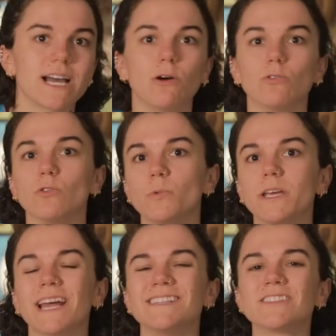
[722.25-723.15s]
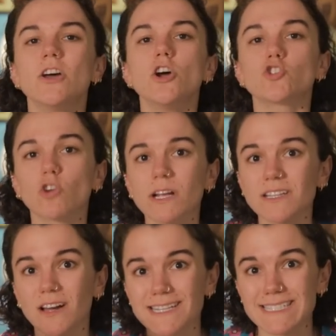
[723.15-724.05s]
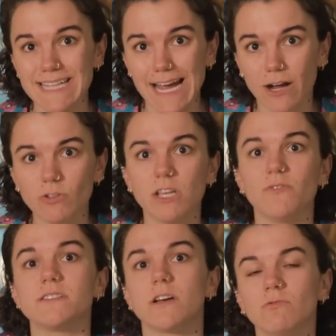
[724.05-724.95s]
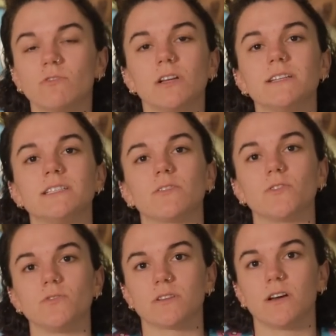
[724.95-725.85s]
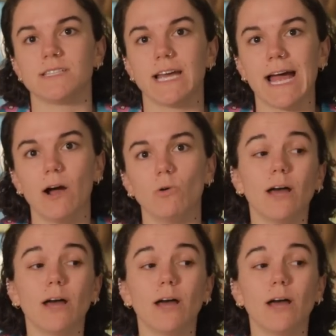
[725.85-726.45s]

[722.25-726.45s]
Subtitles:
out or at weekends, try to cut it down if it's unrealistic for you to cut it out.